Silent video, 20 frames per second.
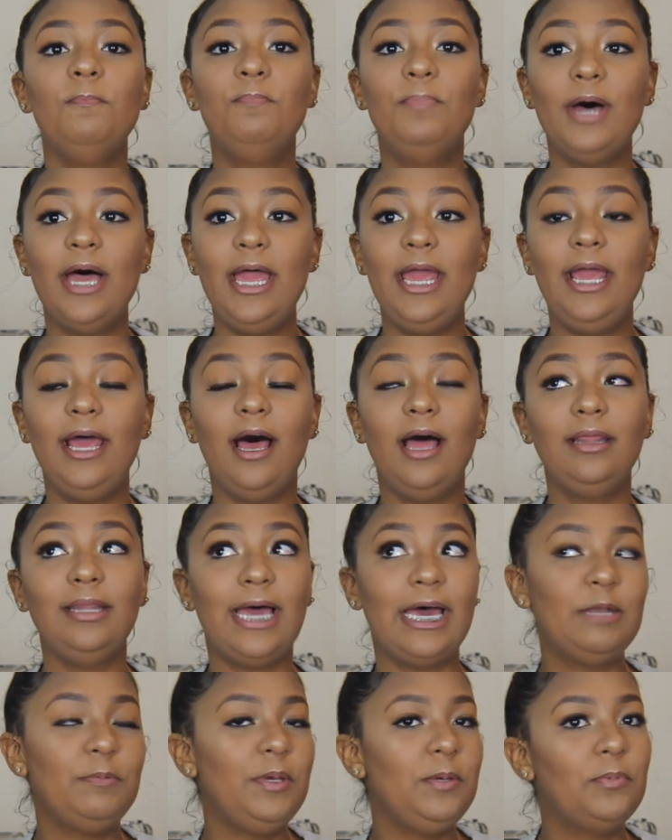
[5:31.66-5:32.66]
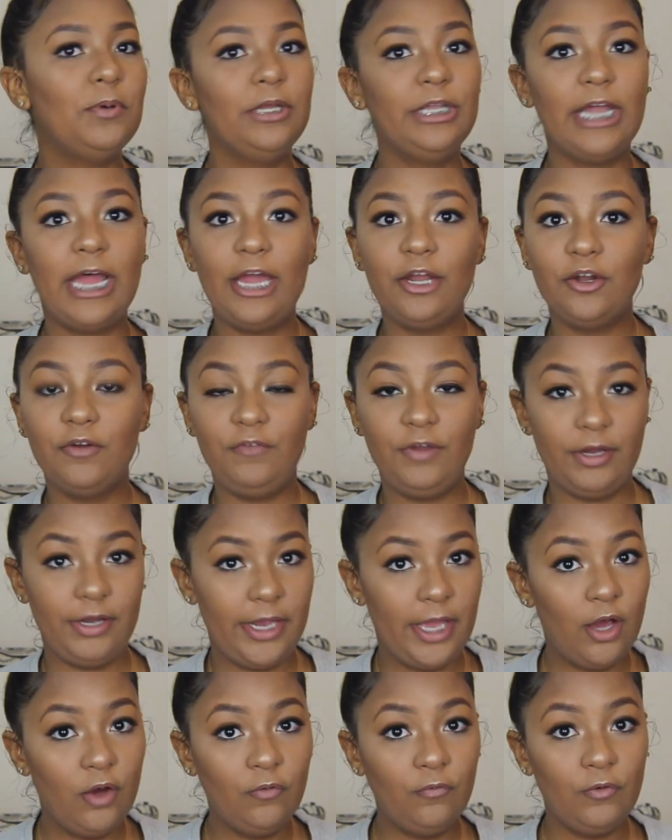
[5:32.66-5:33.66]
but a lot of people in line are
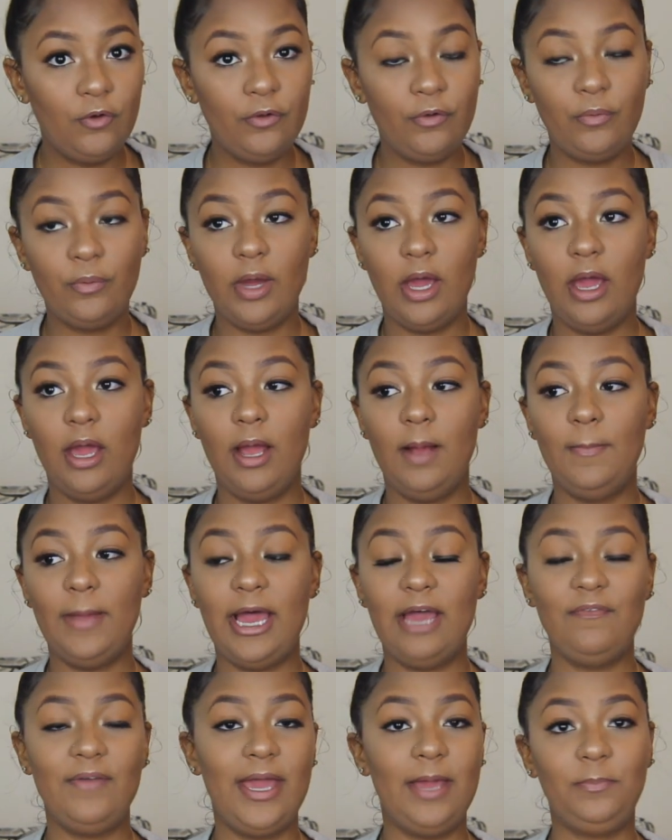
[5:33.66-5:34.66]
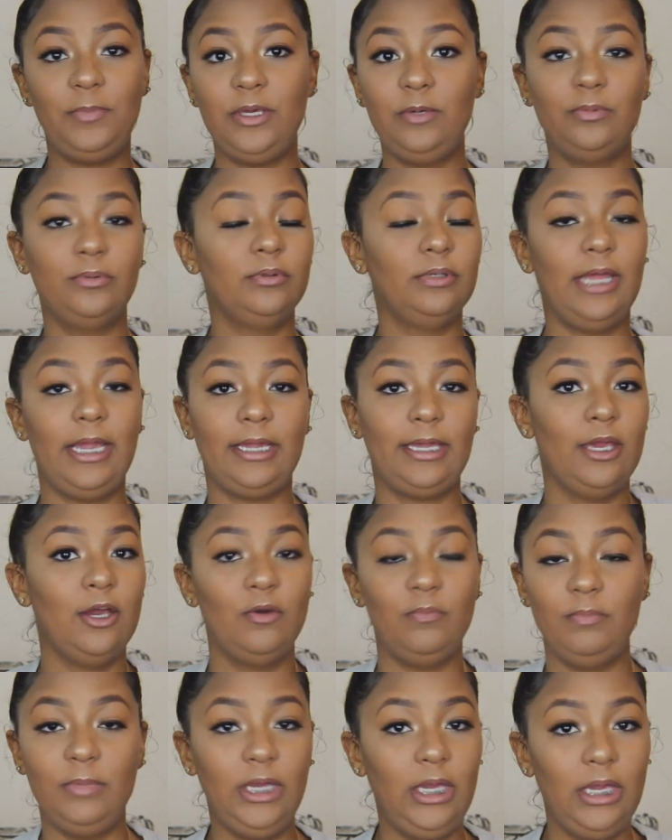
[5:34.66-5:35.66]
very helpful. I've had people like
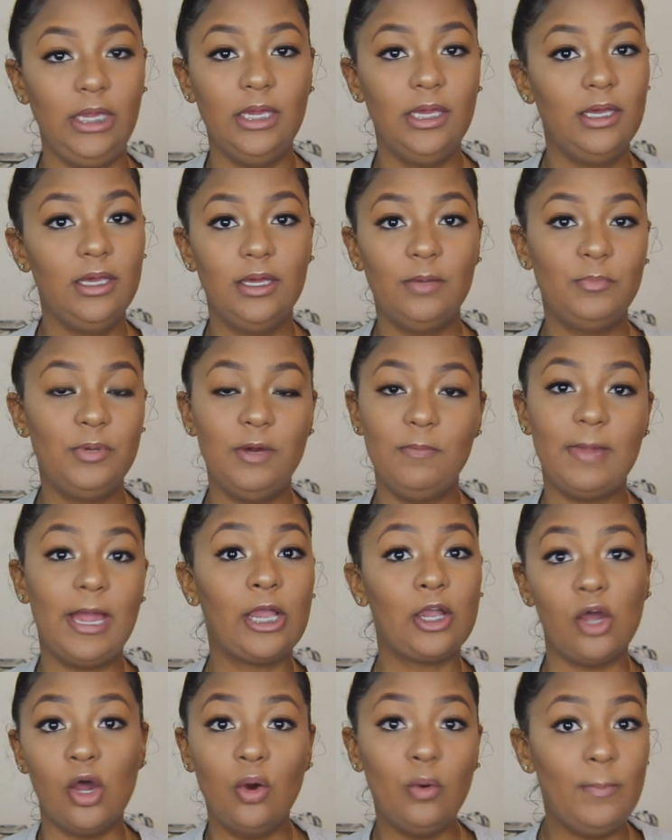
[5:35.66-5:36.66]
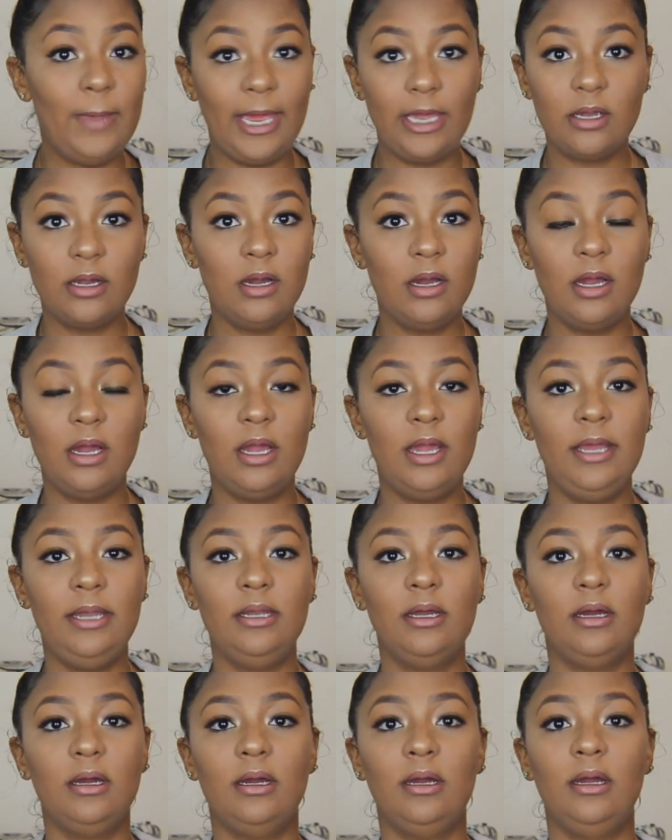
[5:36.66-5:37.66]
help me put my coat back
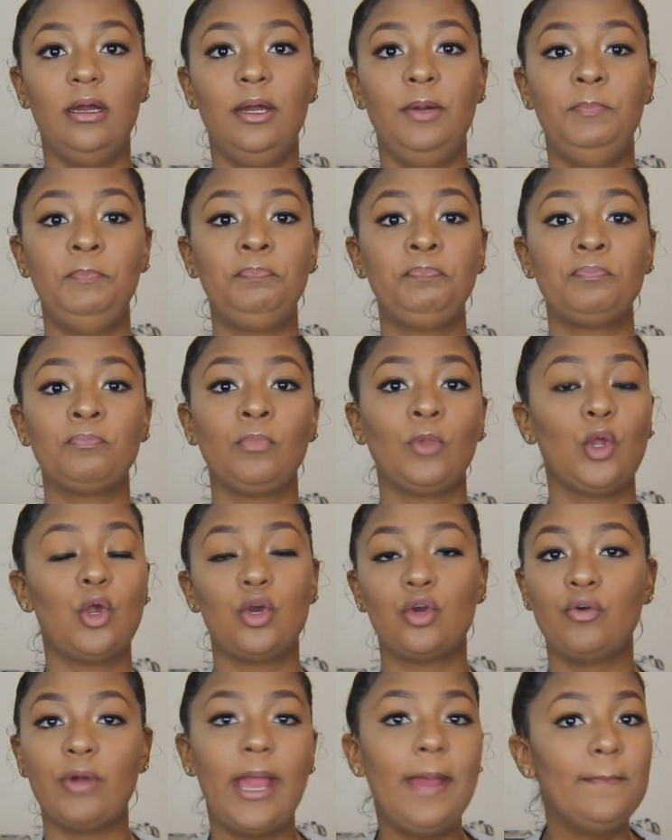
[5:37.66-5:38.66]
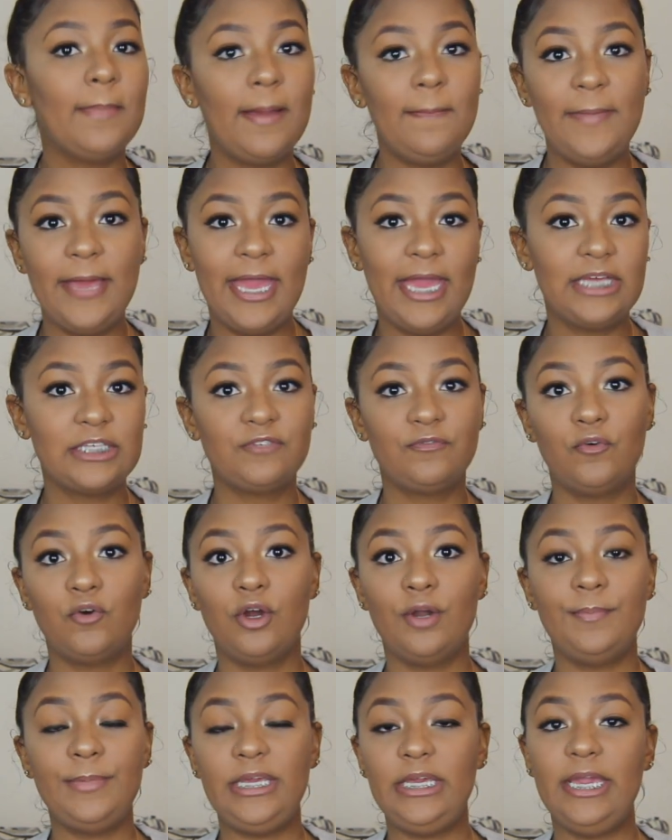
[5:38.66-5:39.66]
on, or grab my bags
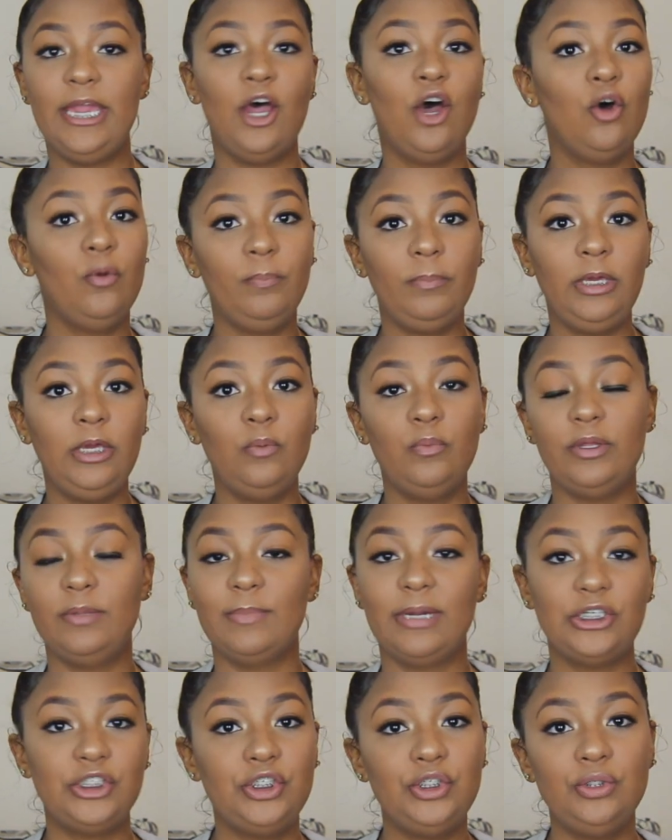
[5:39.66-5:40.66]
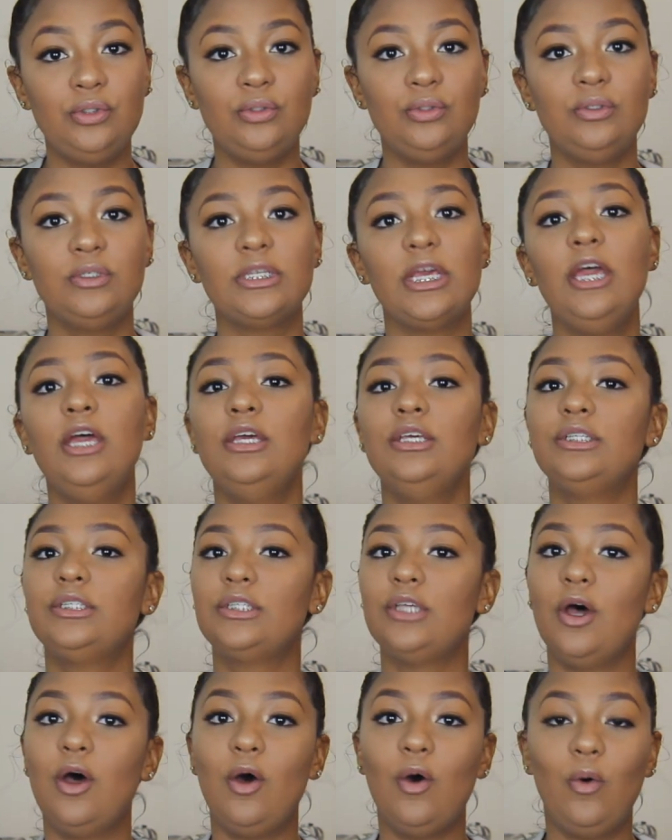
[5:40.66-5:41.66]
for me, help me with my shoes.
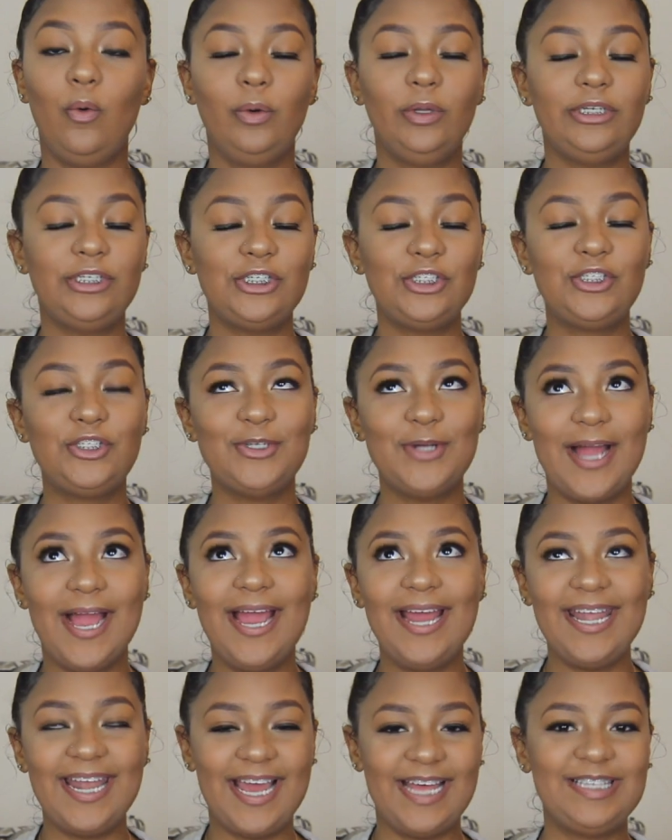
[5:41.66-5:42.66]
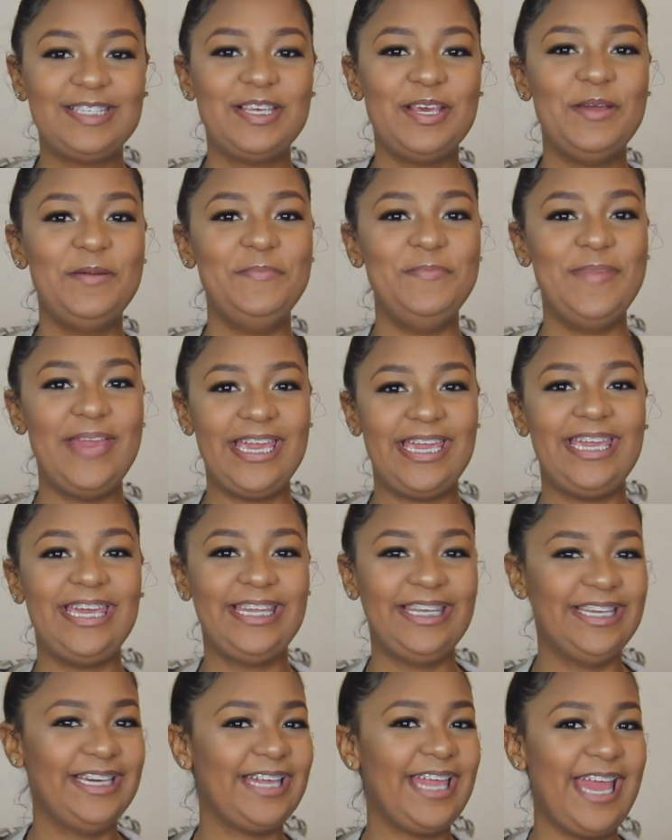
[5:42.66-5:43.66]
So just try not to make
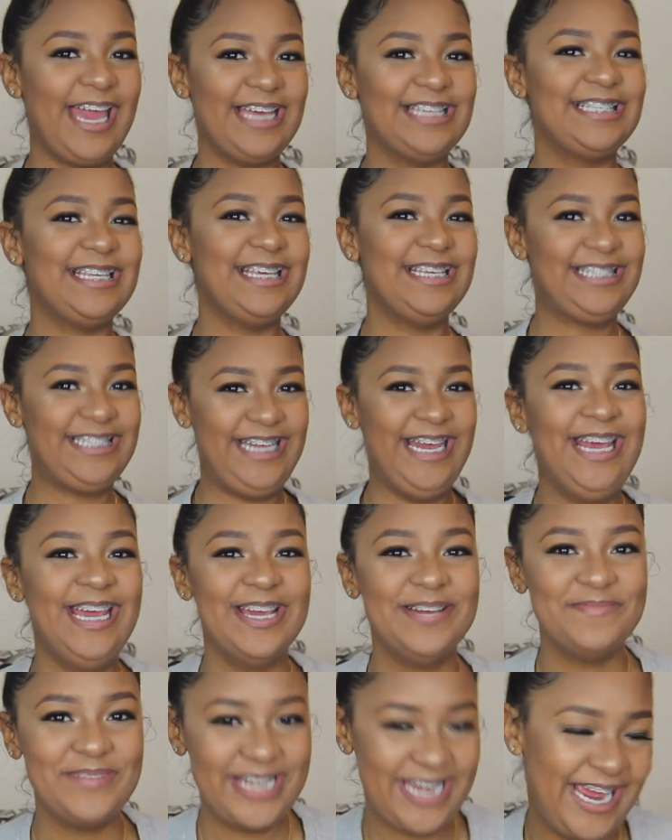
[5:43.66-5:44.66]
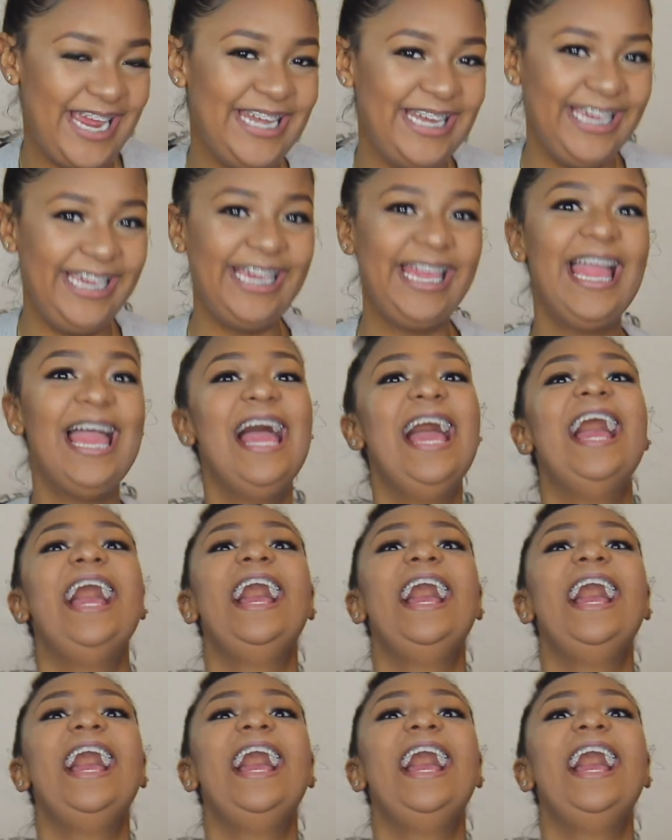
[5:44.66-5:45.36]
it look as intimidating